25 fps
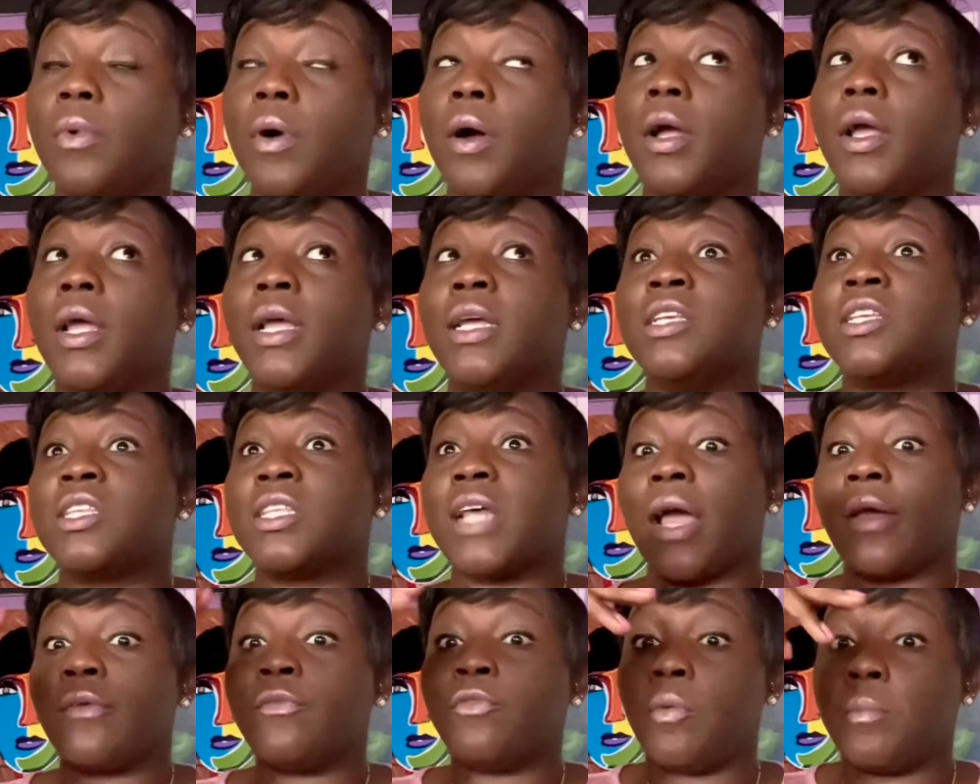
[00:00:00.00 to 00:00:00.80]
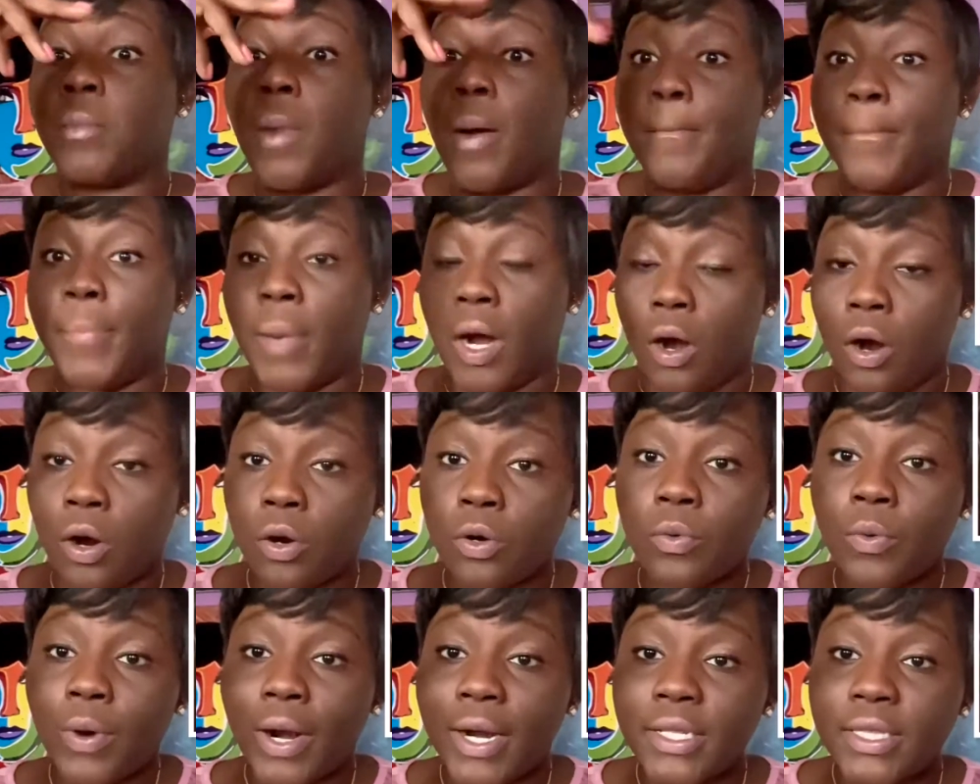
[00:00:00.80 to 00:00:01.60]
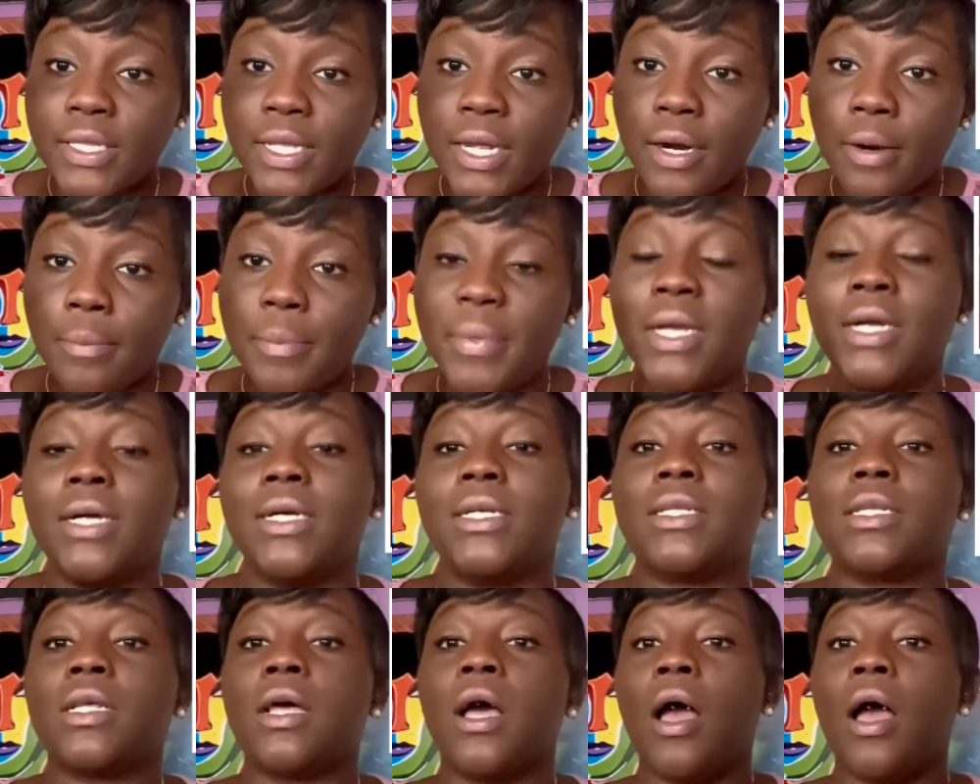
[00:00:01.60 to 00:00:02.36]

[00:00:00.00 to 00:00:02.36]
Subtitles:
it's like from a bone right there, because